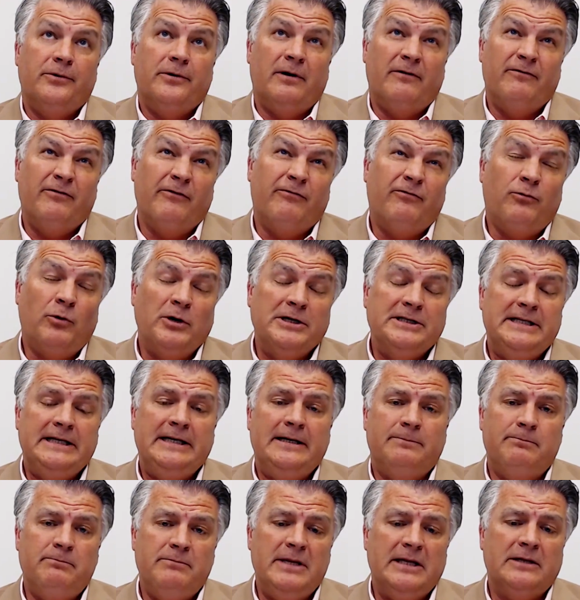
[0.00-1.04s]
of the
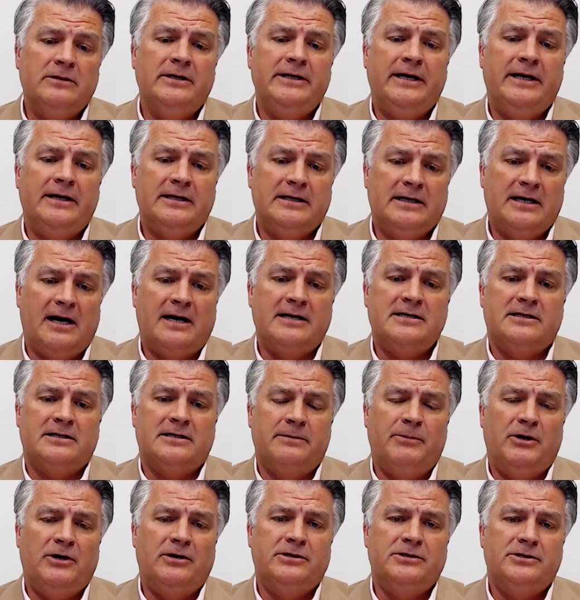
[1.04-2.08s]
14 million
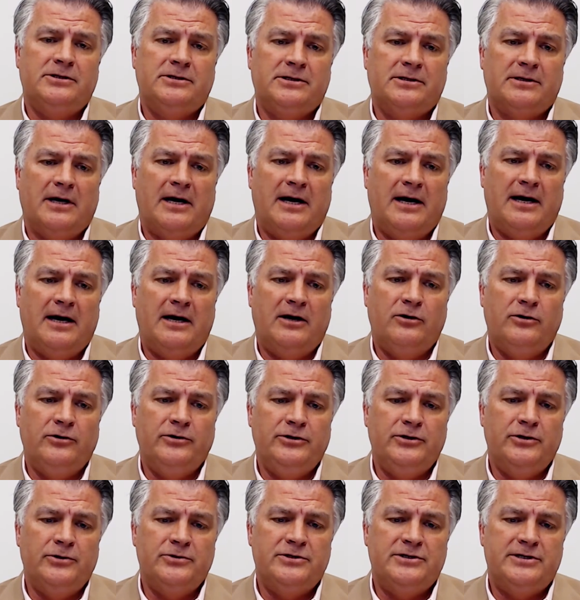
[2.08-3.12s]
customers uh, who
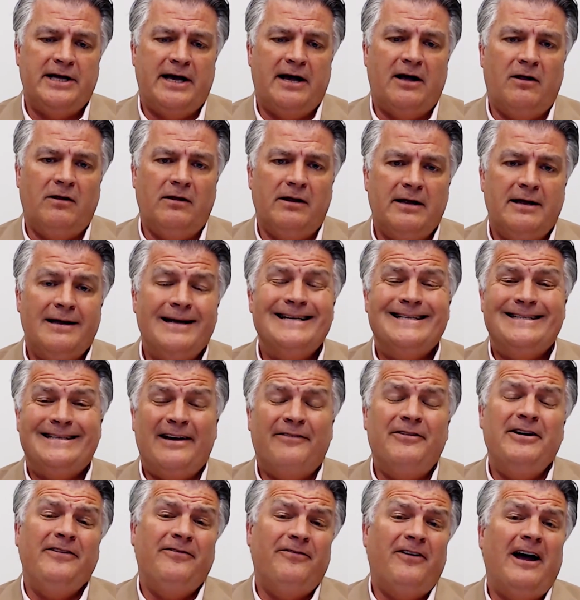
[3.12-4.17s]
use Zelle,
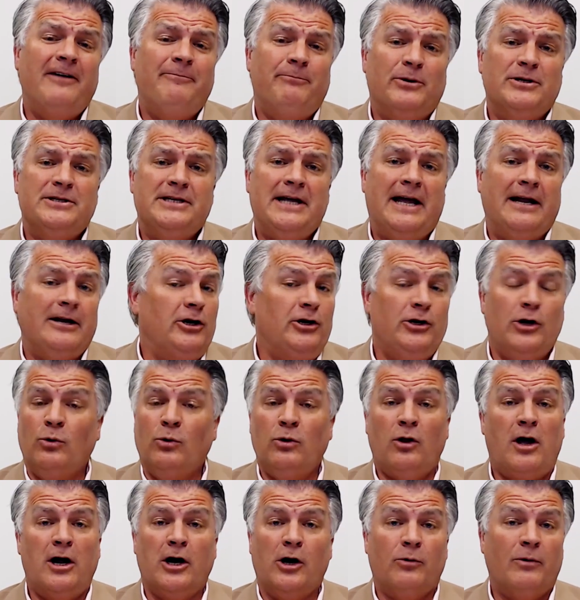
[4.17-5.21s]
75% no
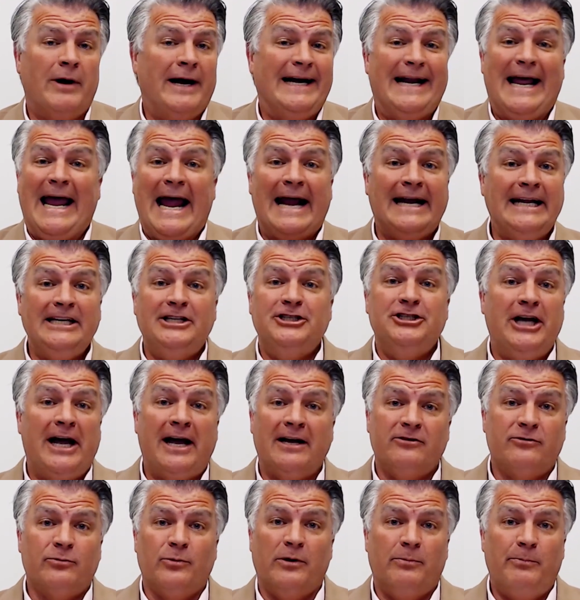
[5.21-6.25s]
longer write any
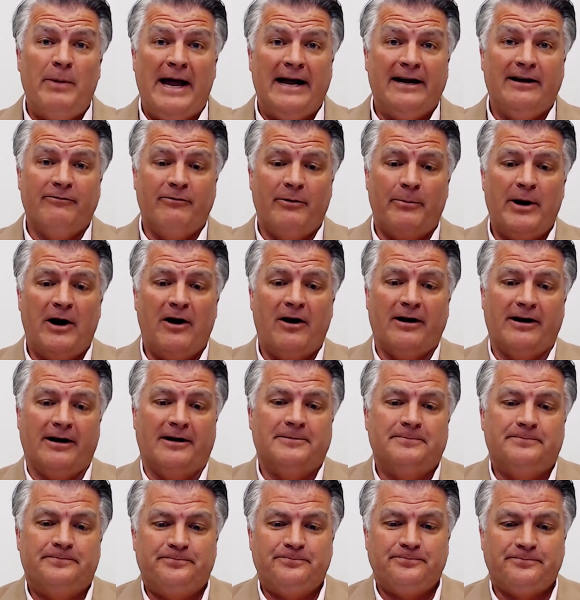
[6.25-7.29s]
checks with Bank of America,
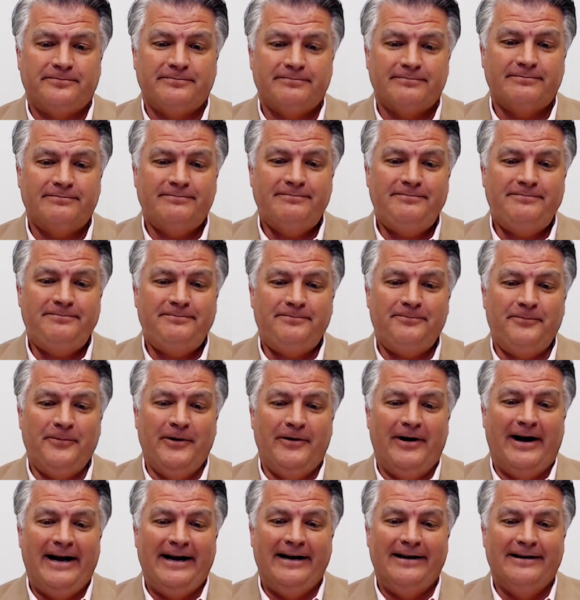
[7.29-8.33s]

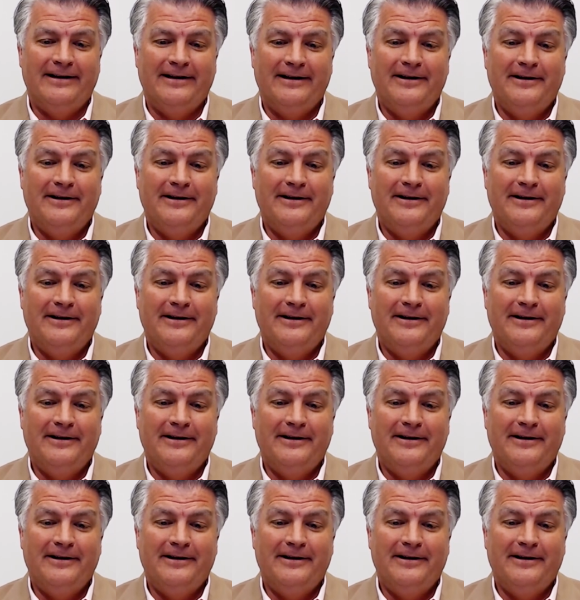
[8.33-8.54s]
right?